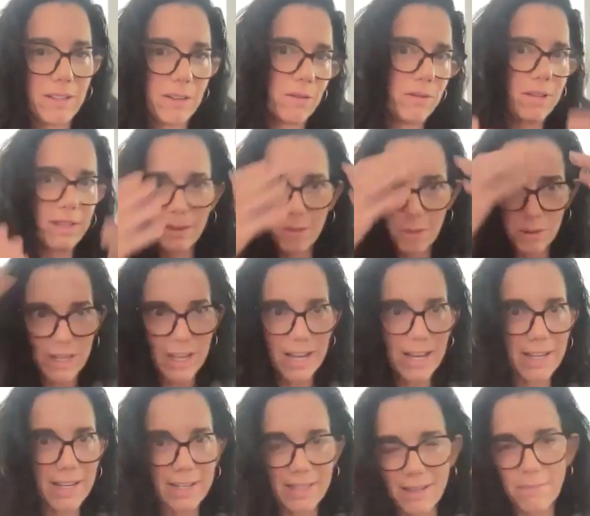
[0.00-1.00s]
So this was
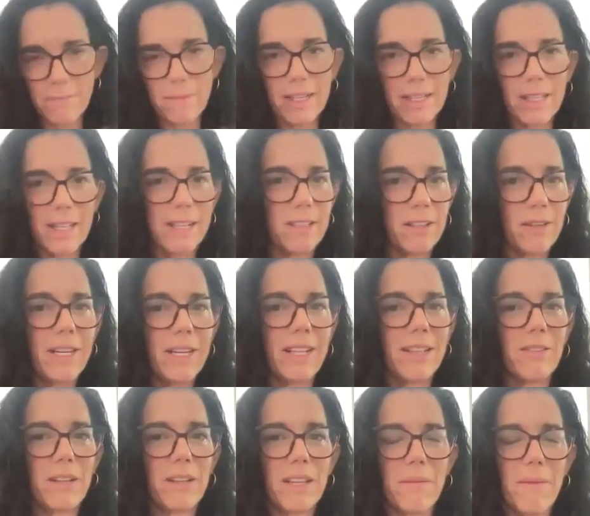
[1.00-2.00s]
like something that you
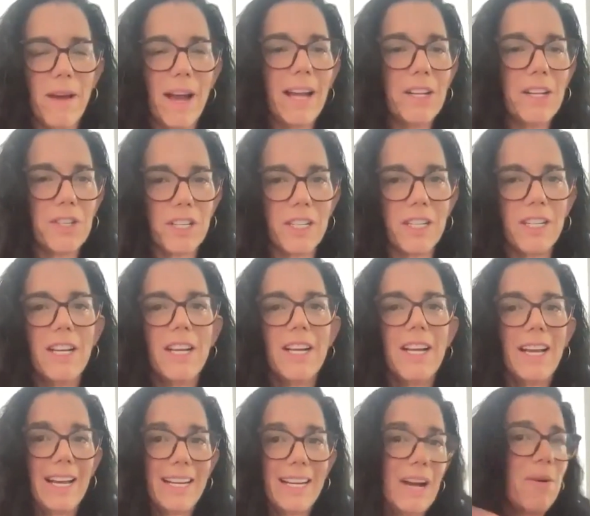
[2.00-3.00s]
can imagine.
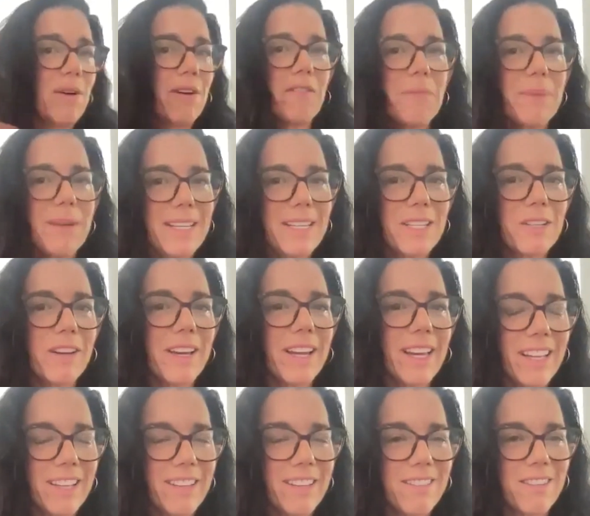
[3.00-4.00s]
And now everybody's
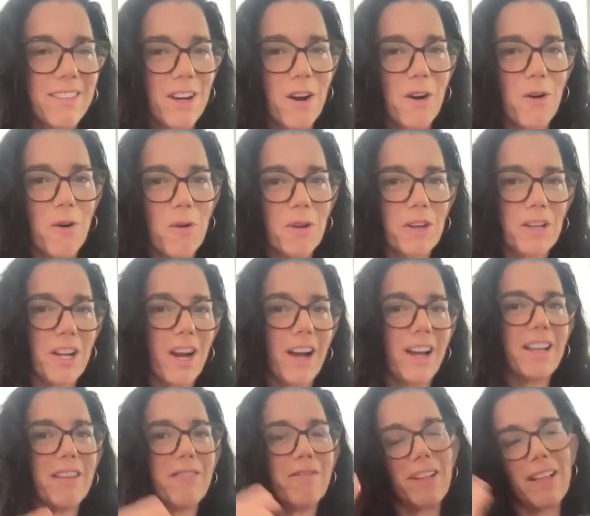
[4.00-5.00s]
doing it. So you're
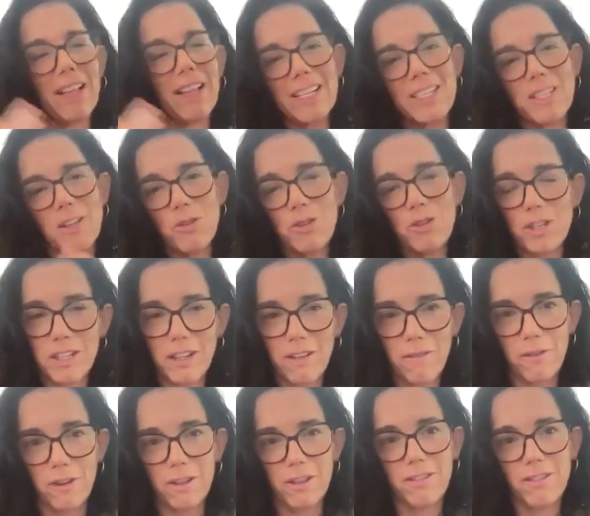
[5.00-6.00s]
not even like socially
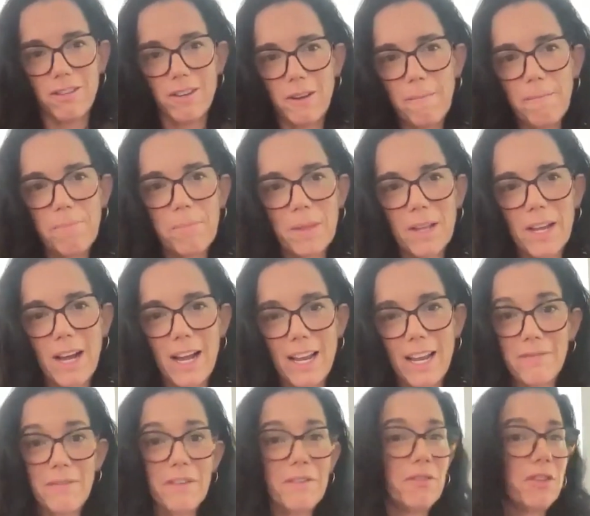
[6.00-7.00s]
different.
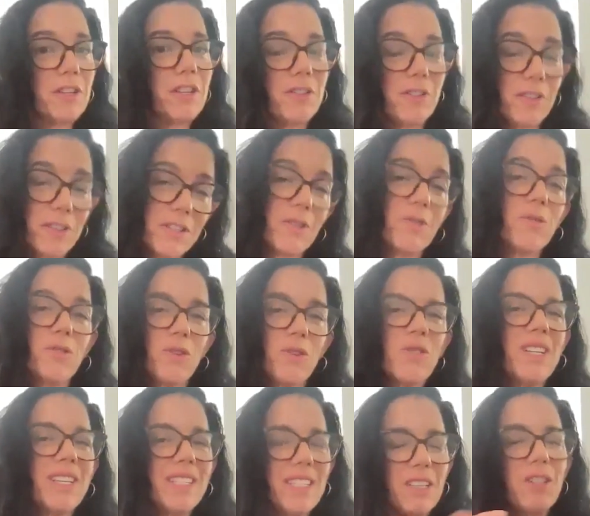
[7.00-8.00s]
Even for this. So
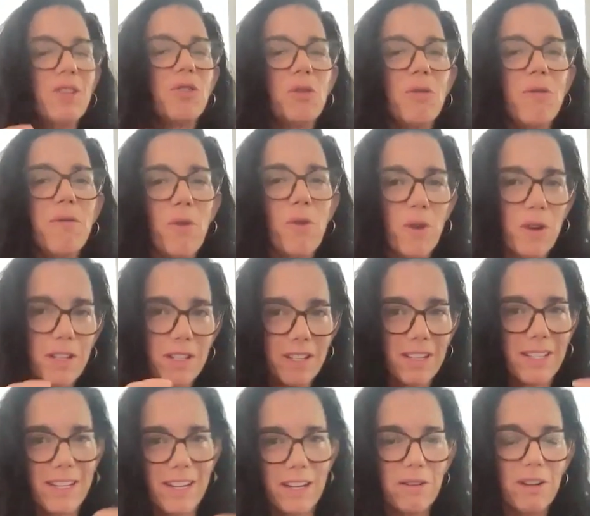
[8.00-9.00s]
these are the two
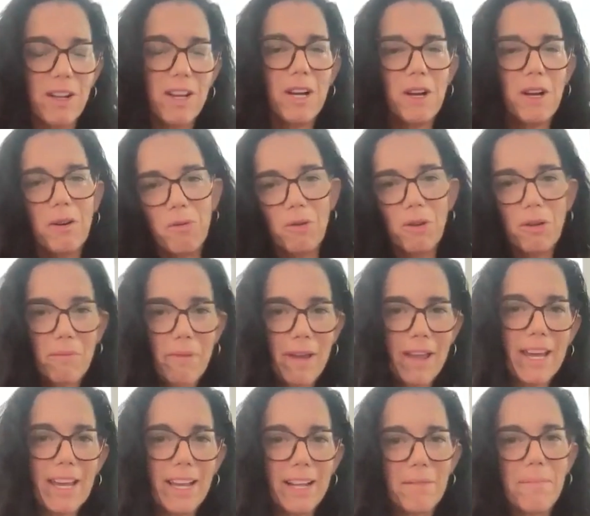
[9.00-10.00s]
forces that will
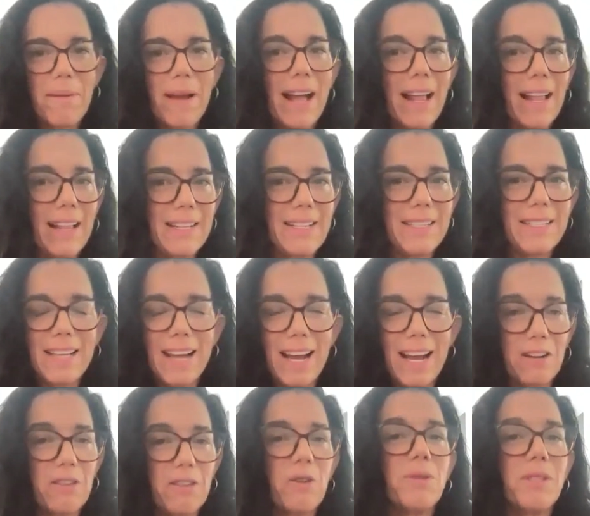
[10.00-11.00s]
make it balance,
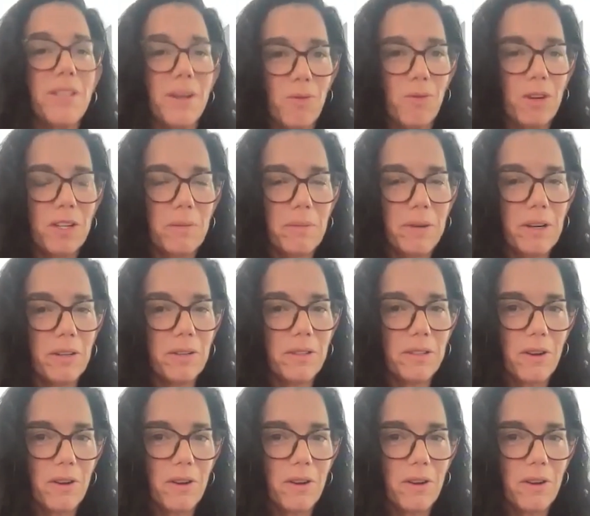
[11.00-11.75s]
I don't know, somewhere in the middle.